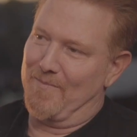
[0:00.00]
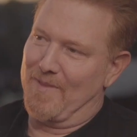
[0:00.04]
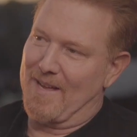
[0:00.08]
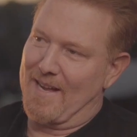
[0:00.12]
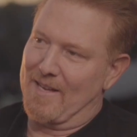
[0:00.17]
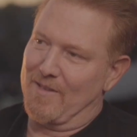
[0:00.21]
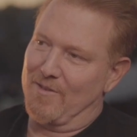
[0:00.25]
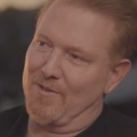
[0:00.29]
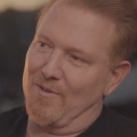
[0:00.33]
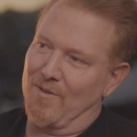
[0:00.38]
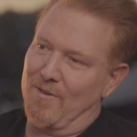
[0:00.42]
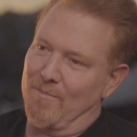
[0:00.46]

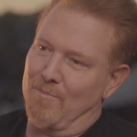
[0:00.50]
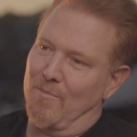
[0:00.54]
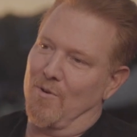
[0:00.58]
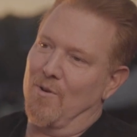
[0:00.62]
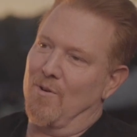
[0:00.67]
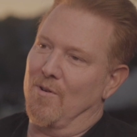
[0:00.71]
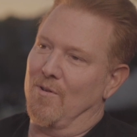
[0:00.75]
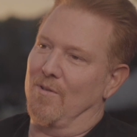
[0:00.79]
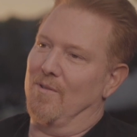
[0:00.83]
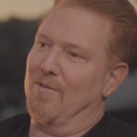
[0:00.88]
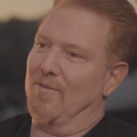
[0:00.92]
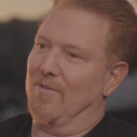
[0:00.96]
That's your
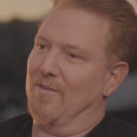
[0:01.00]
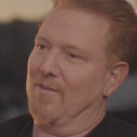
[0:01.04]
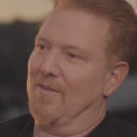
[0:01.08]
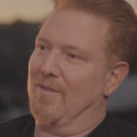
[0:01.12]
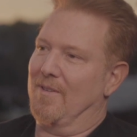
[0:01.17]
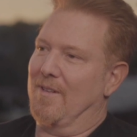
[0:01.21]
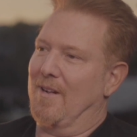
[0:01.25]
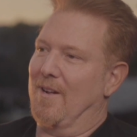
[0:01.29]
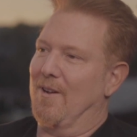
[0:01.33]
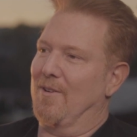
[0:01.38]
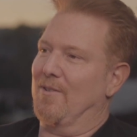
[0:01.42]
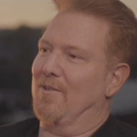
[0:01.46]
moral
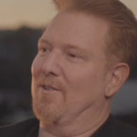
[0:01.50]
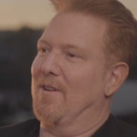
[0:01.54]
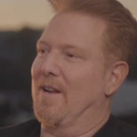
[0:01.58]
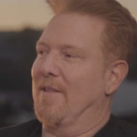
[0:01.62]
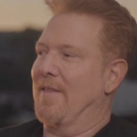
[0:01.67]
character.